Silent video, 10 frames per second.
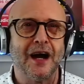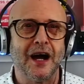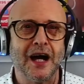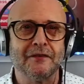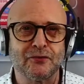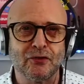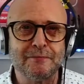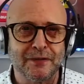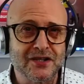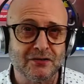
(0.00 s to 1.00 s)
I have great
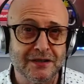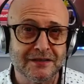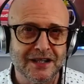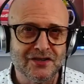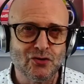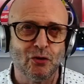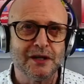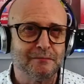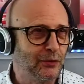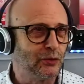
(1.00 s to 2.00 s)
pleasure in
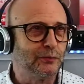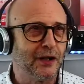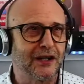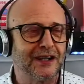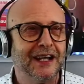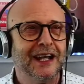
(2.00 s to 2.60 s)
joining Paul Burke